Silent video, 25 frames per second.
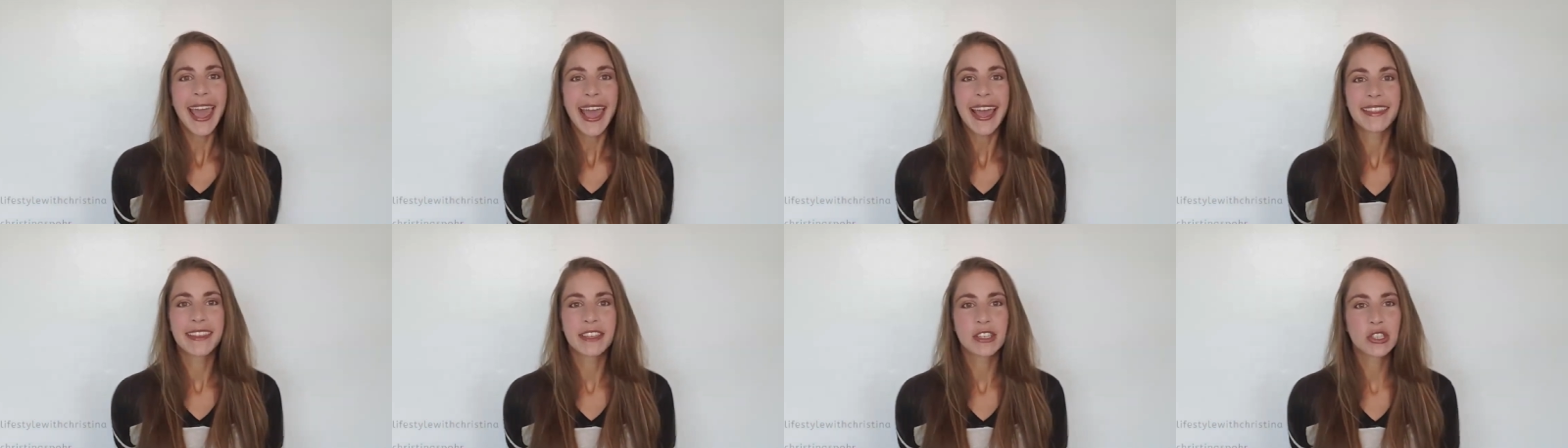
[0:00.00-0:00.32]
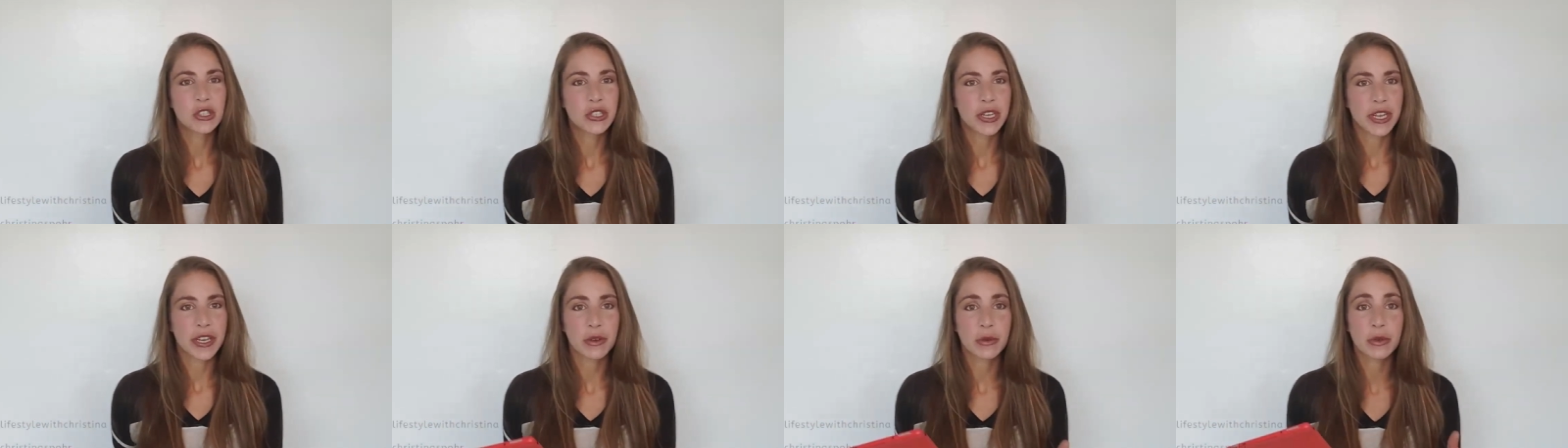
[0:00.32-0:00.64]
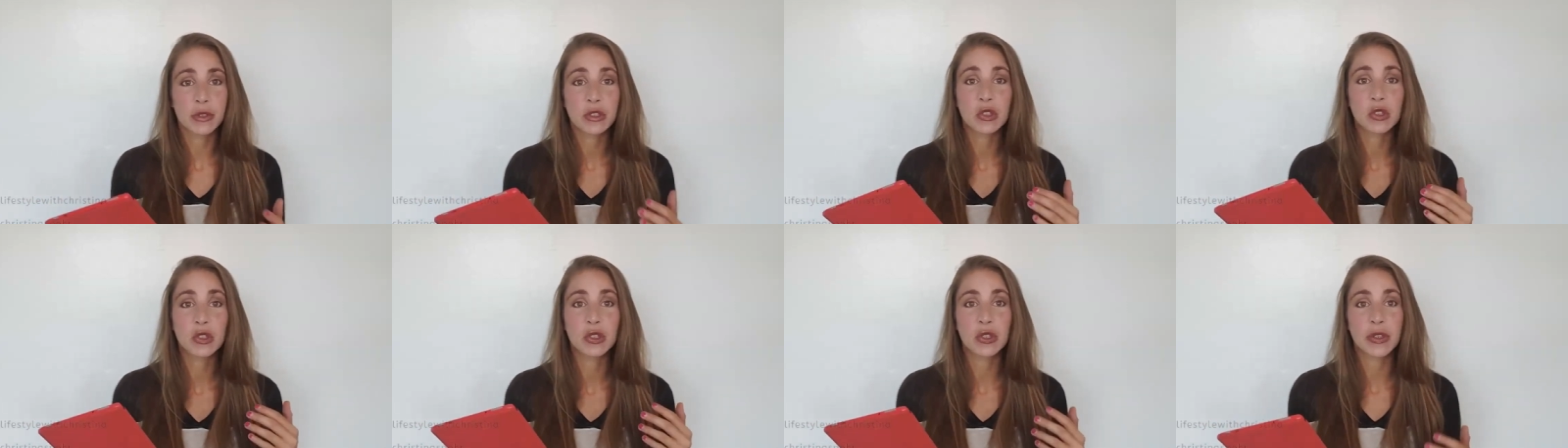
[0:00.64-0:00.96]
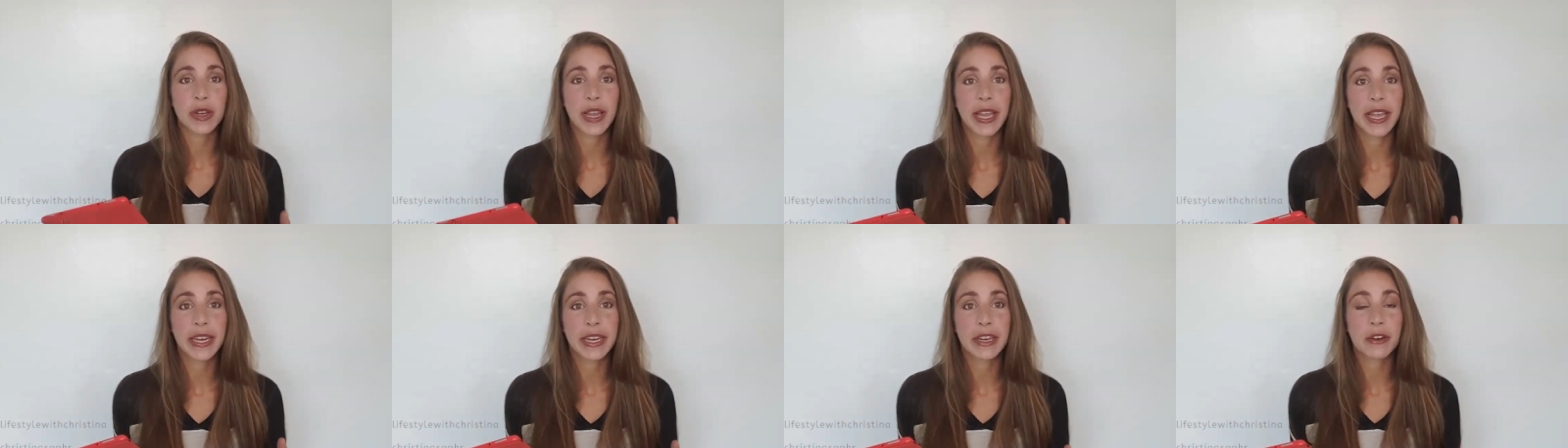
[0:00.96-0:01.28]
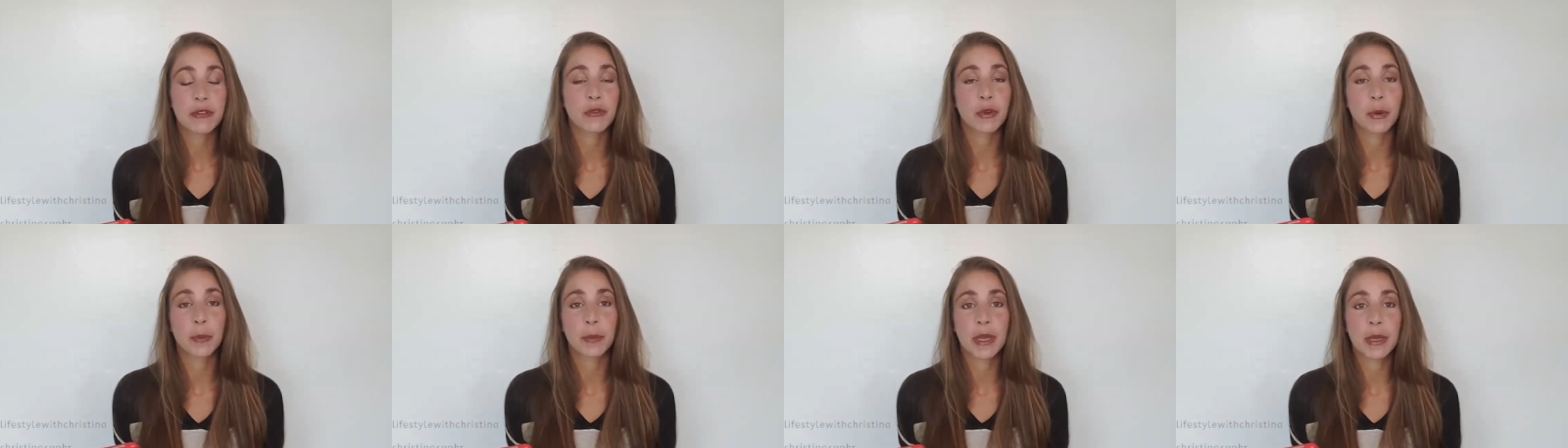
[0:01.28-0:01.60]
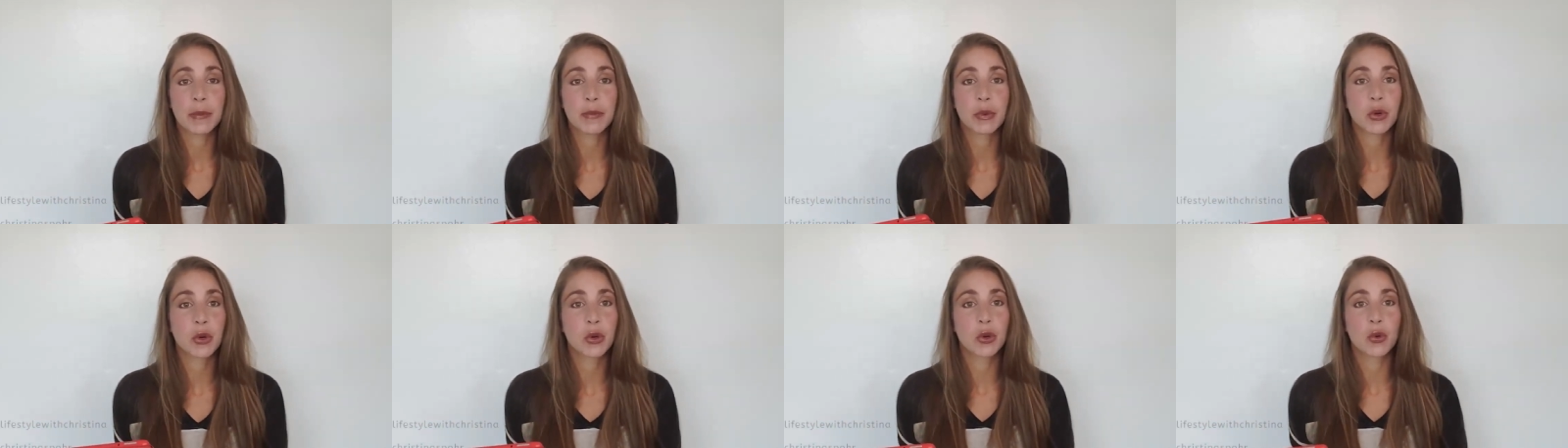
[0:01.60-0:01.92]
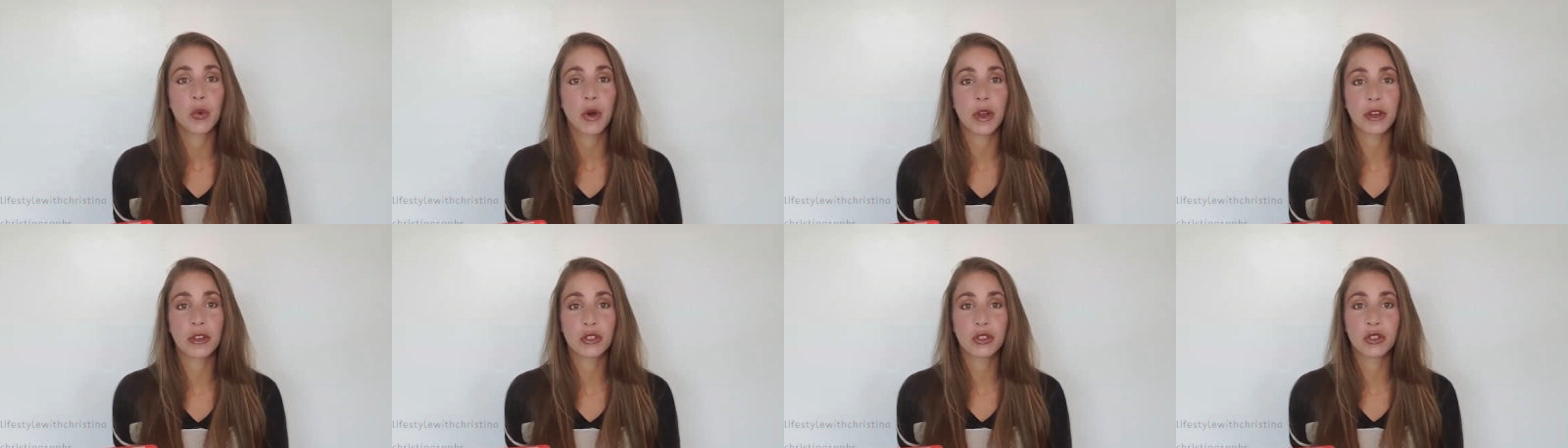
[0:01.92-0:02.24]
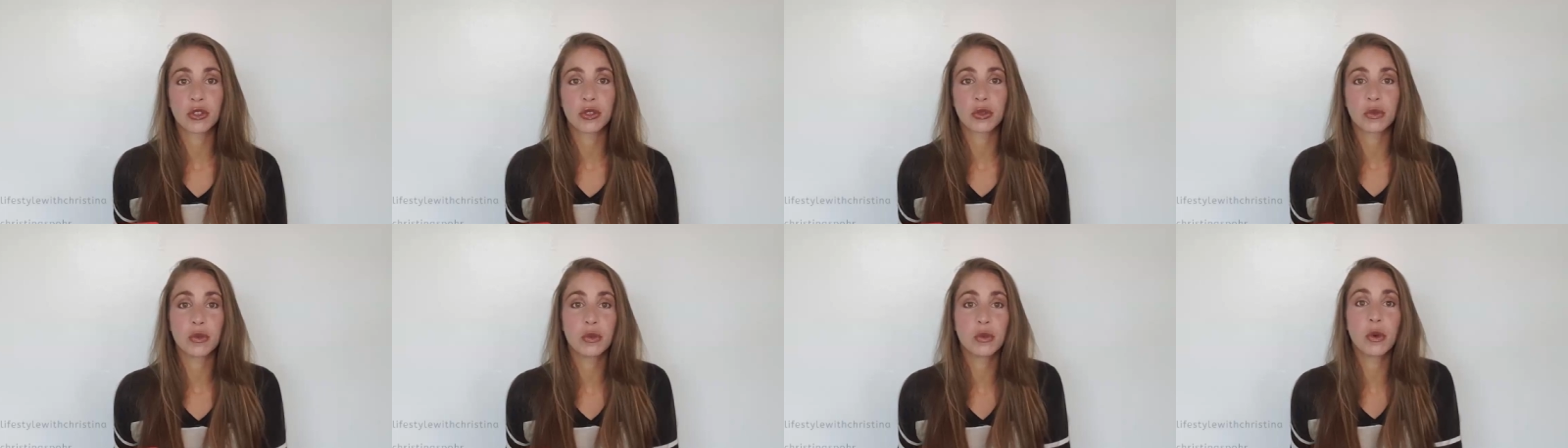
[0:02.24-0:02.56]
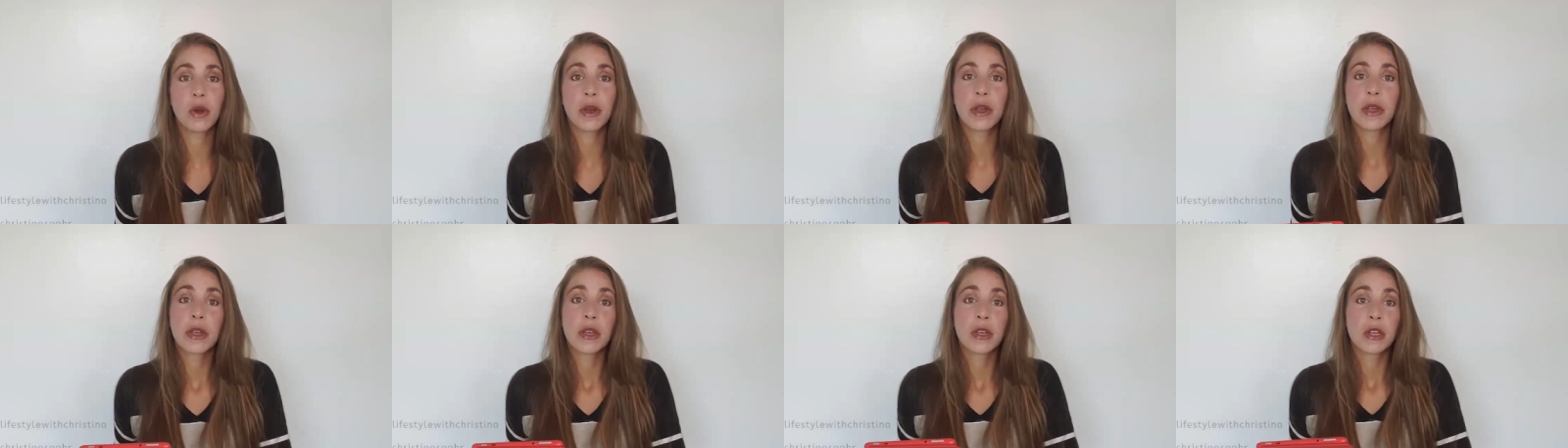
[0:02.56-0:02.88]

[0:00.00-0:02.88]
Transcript: And this channel was created for people who want to